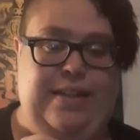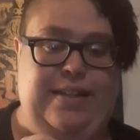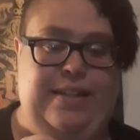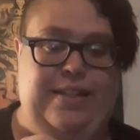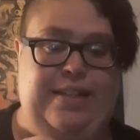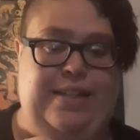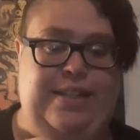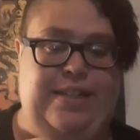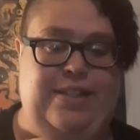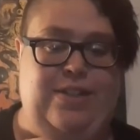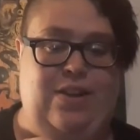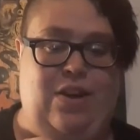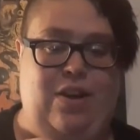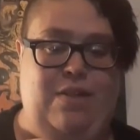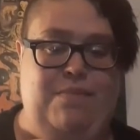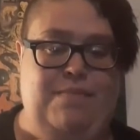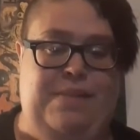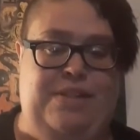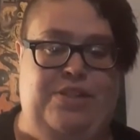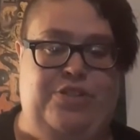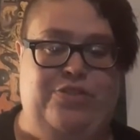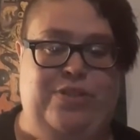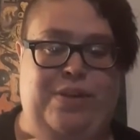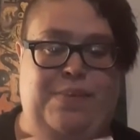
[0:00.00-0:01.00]
These are
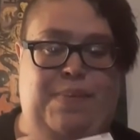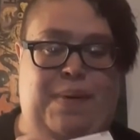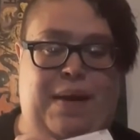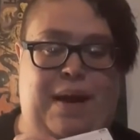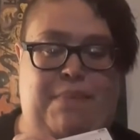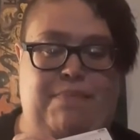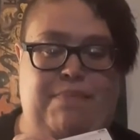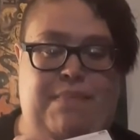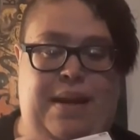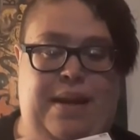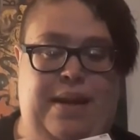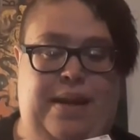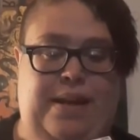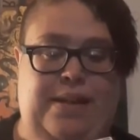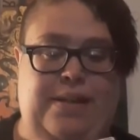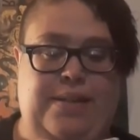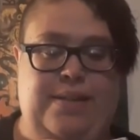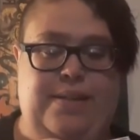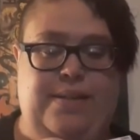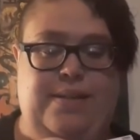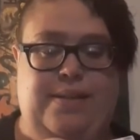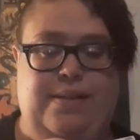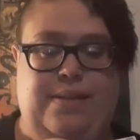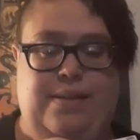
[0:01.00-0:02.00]
Mystery Pop
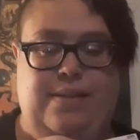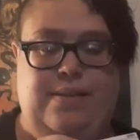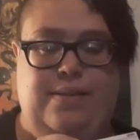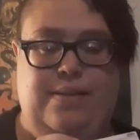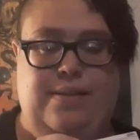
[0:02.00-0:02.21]
Minis.